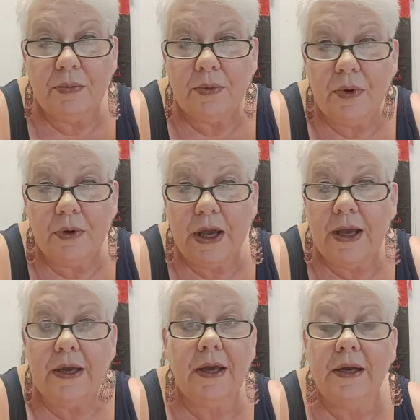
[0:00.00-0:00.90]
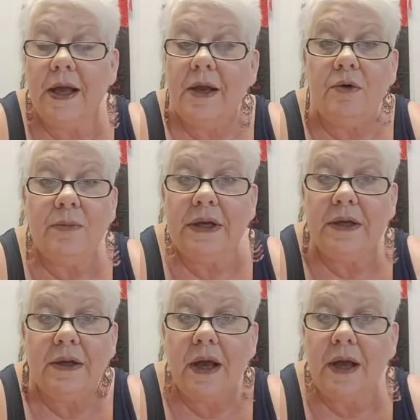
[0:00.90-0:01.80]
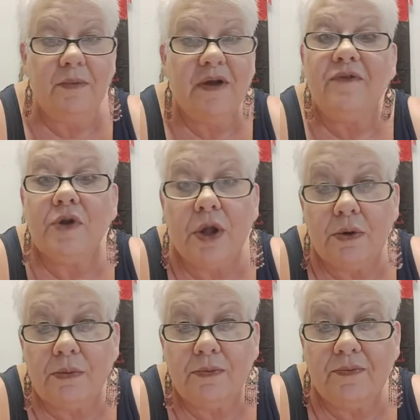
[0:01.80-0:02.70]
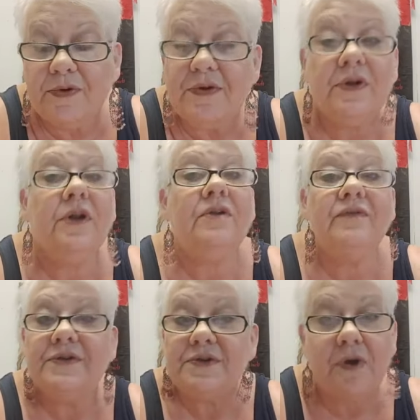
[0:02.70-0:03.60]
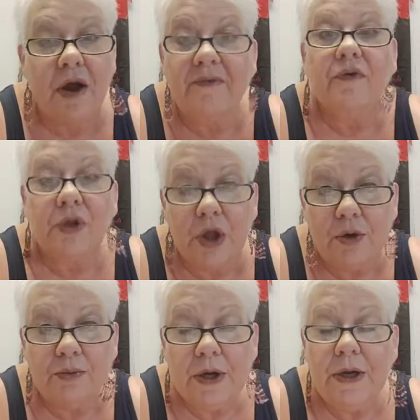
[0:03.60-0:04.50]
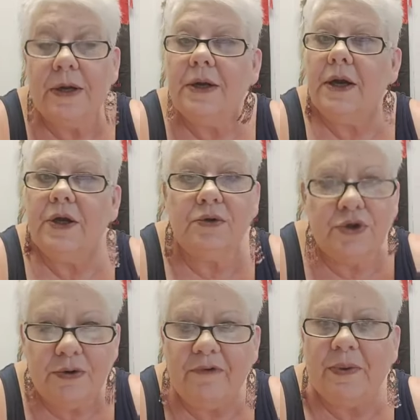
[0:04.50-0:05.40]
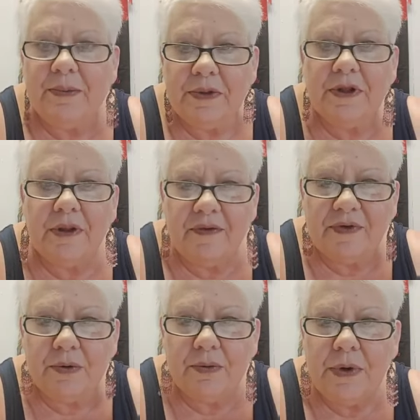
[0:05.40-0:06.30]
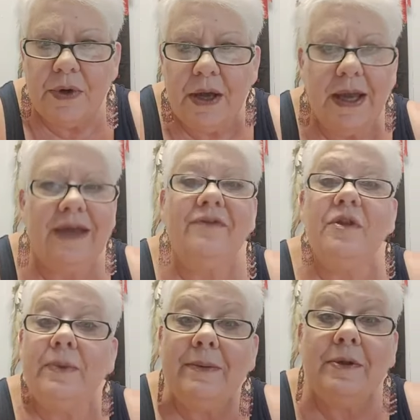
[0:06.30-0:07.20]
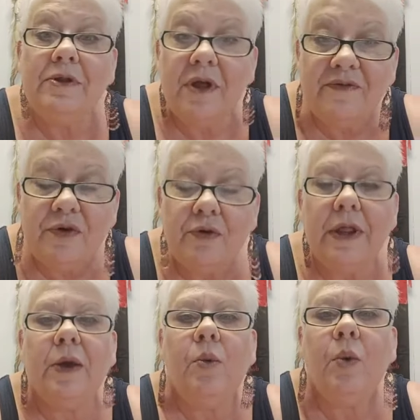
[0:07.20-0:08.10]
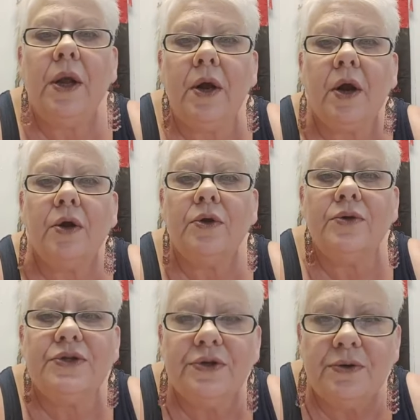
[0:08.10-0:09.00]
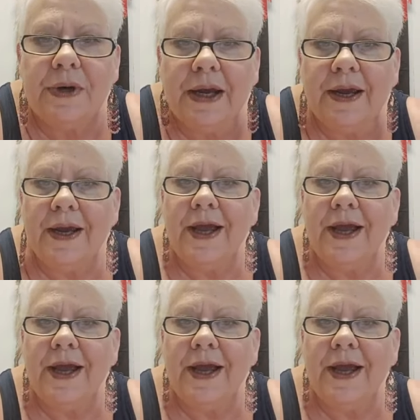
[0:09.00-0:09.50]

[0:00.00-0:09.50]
Okay, and I don't mean I'm never alone. First of all, none of us are ever alone. You do have people that love you. Even the people that love you are like, what are you doing?